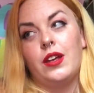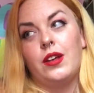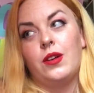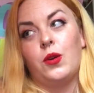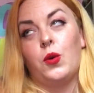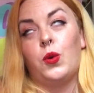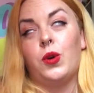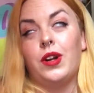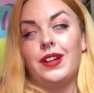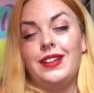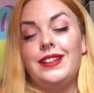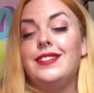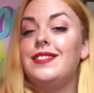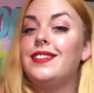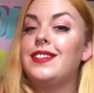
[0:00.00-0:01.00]
or at
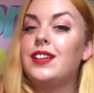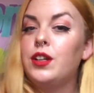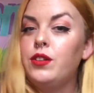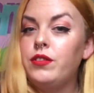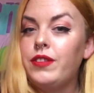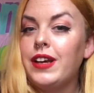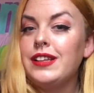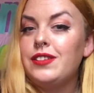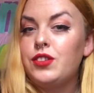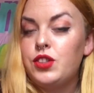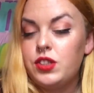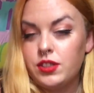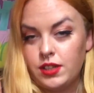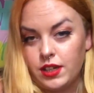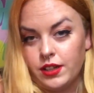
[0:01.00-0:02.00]
least confess to
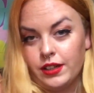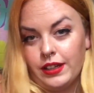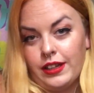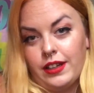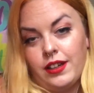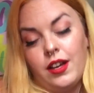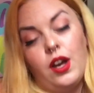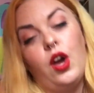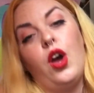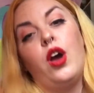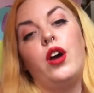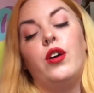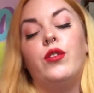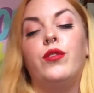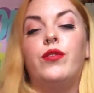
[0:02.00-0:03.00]
killing,
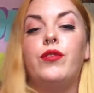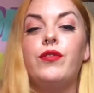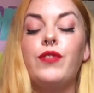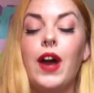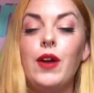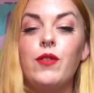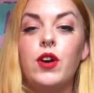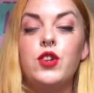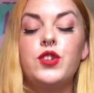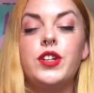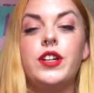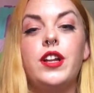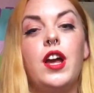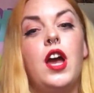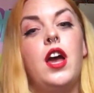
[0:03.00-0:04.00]

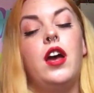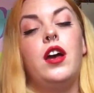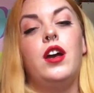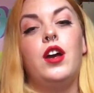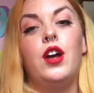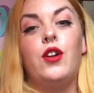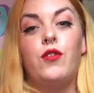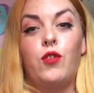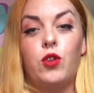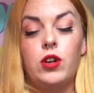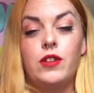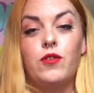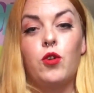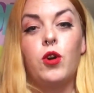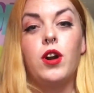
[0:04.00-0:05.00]

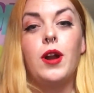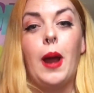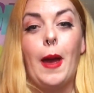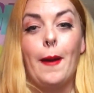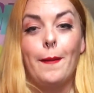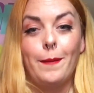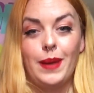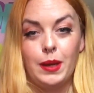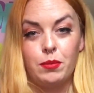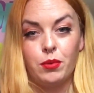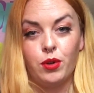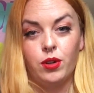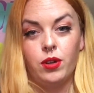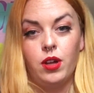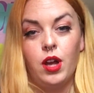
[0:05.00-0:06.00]
544 people,
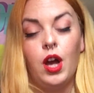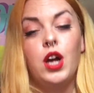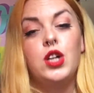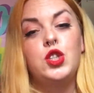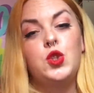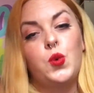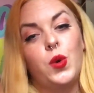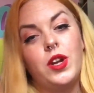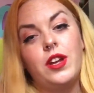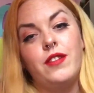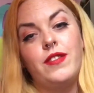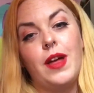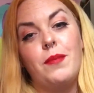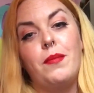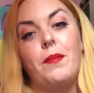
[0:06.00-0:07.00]
20 of
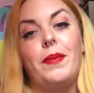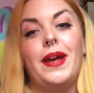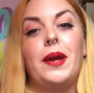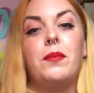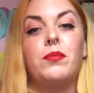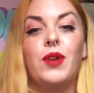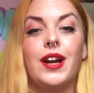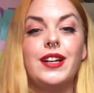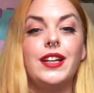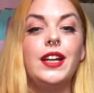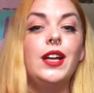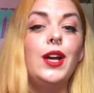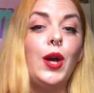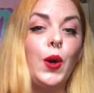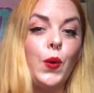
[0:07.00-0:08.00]
them being pregnant
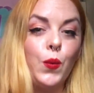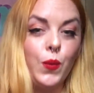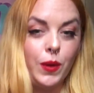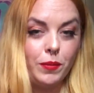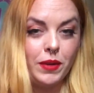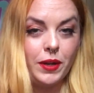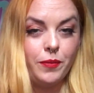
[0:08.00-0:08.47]
women.